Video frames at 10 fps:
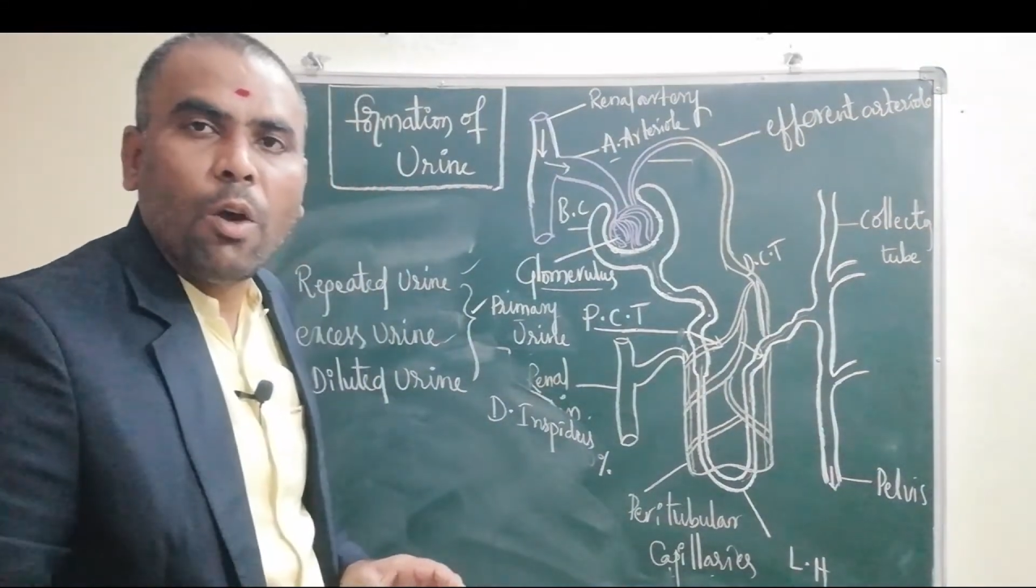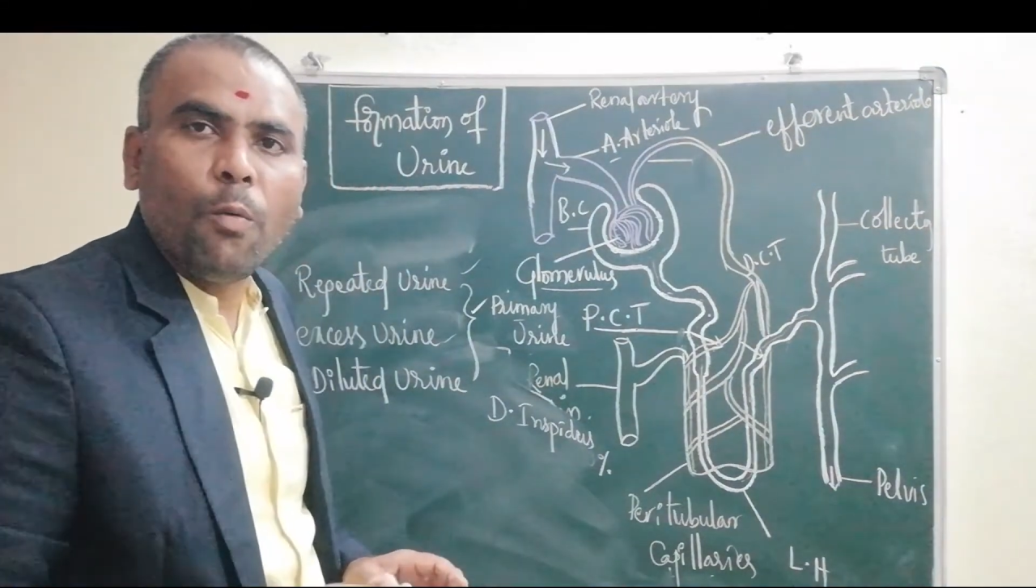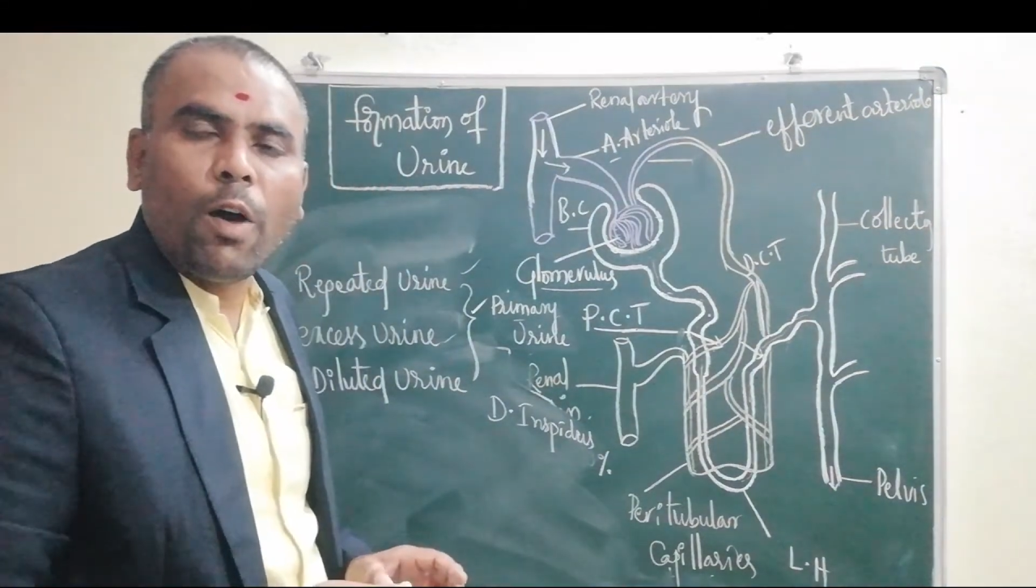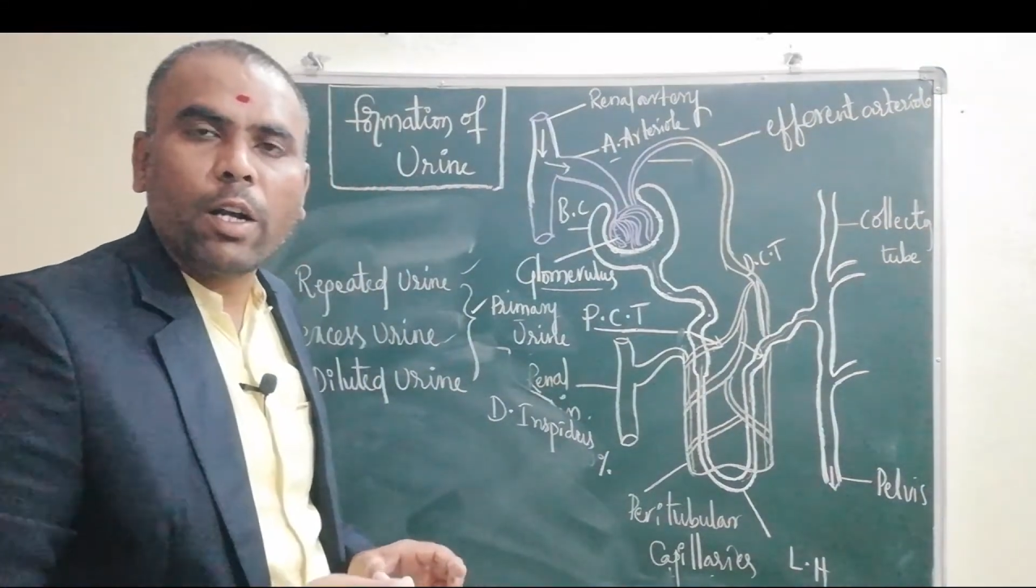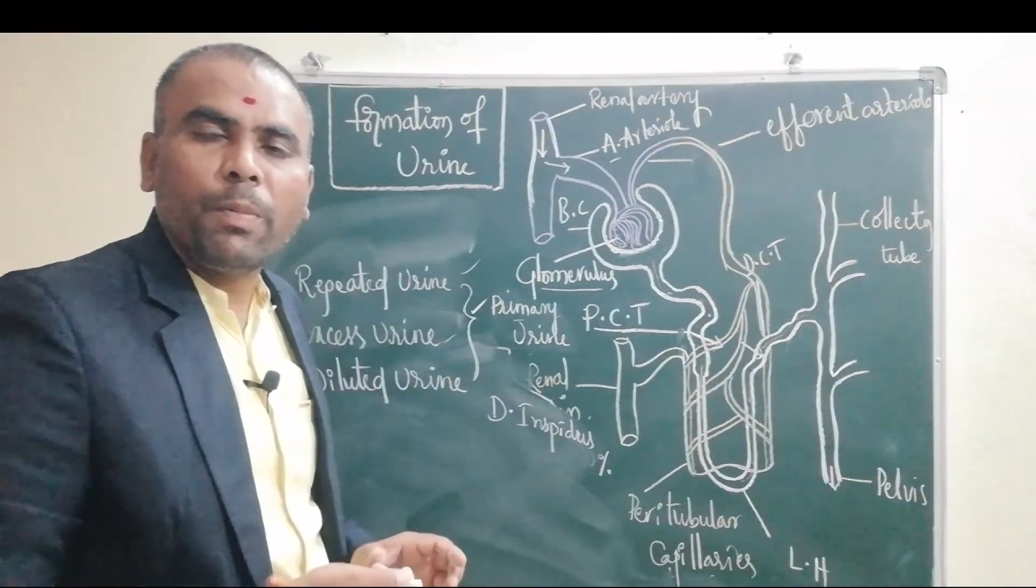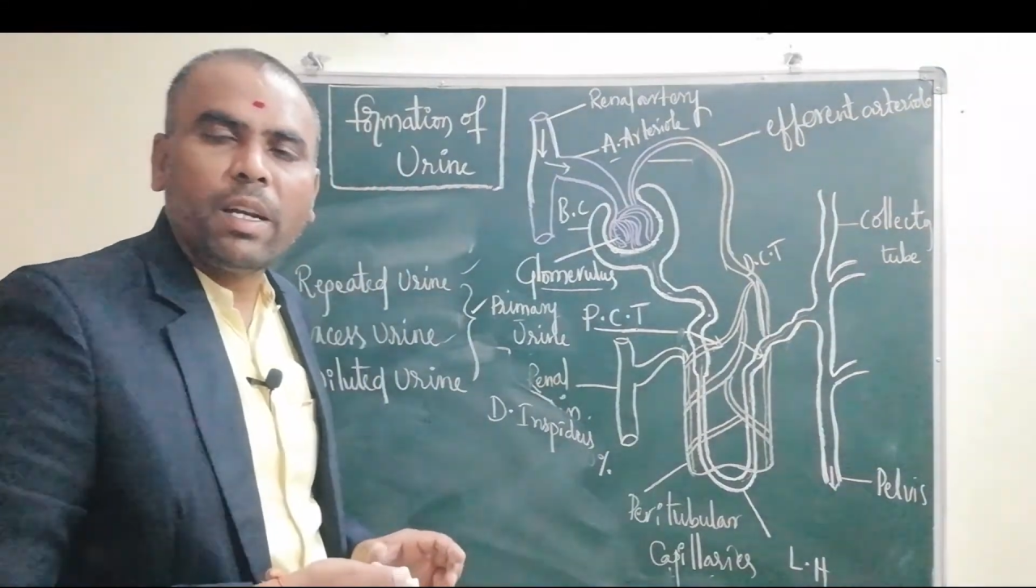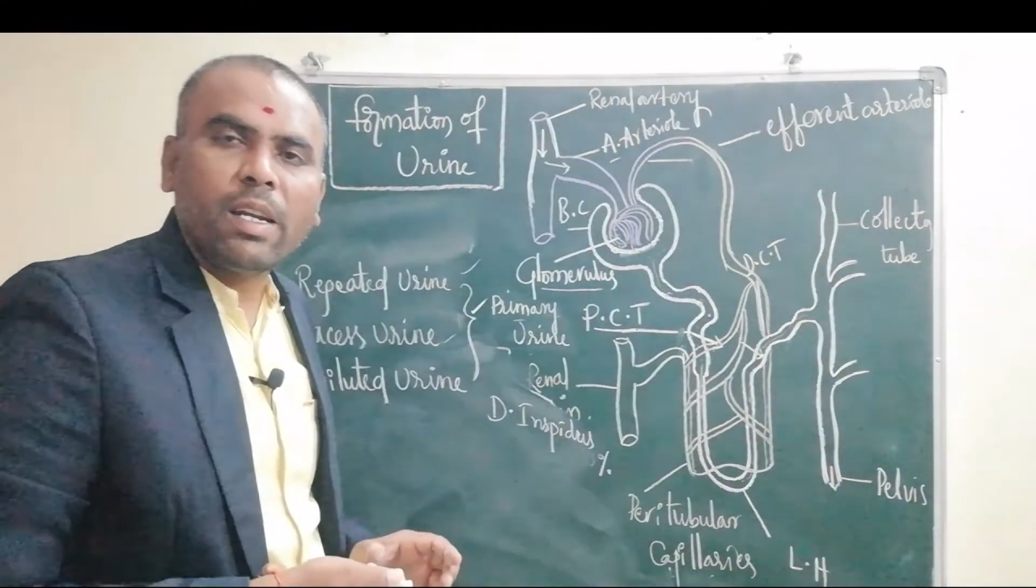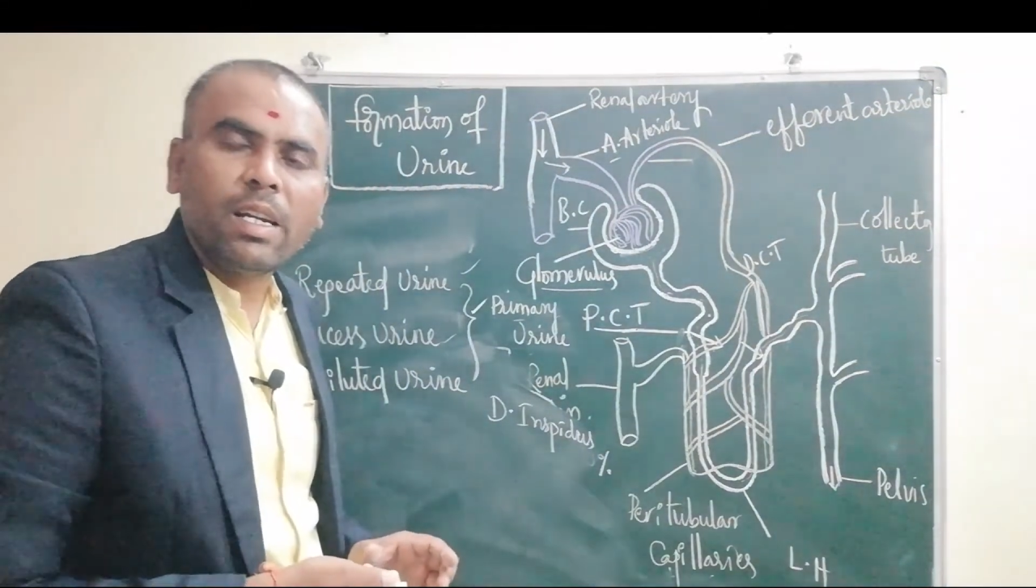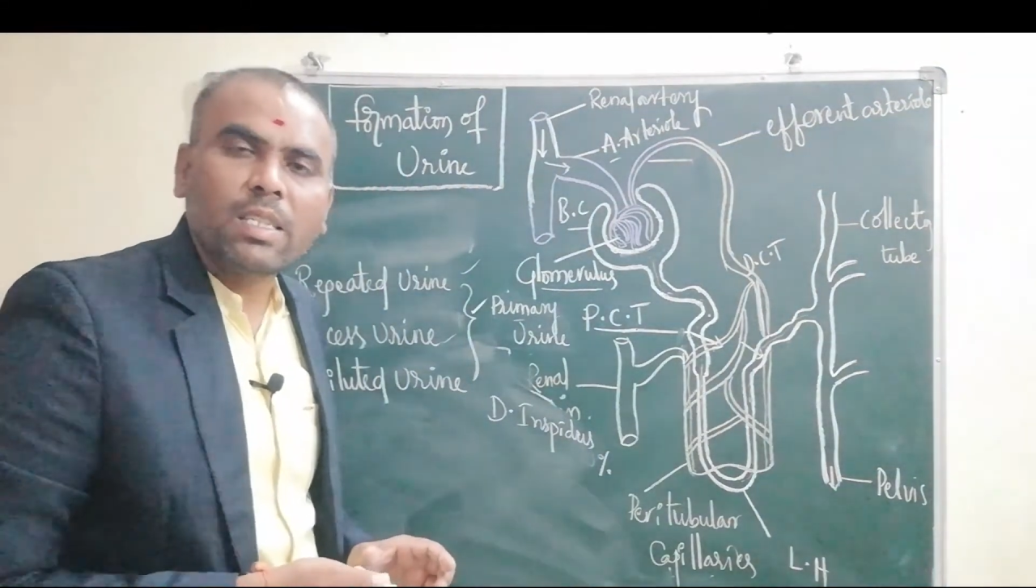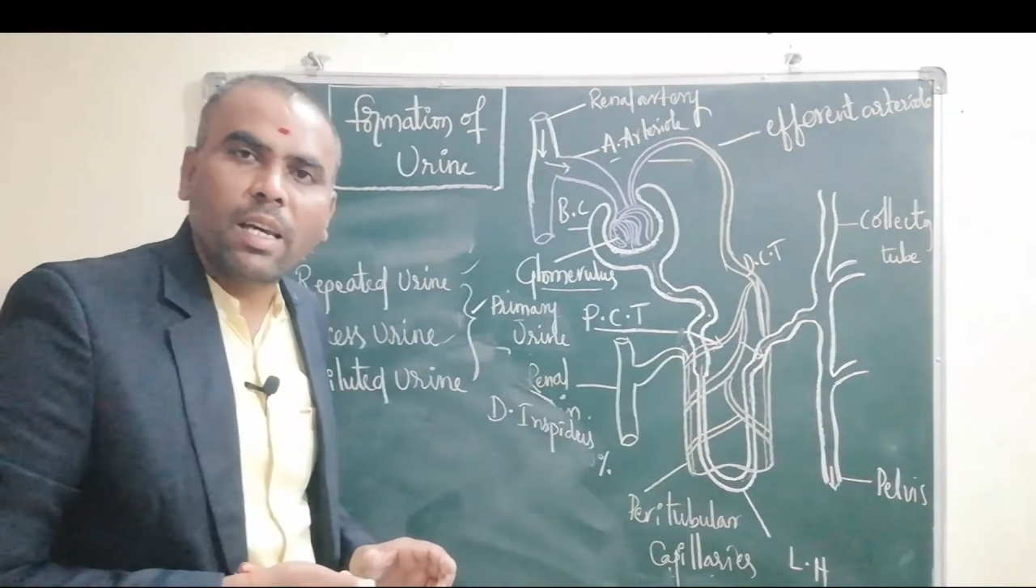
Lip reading: What materials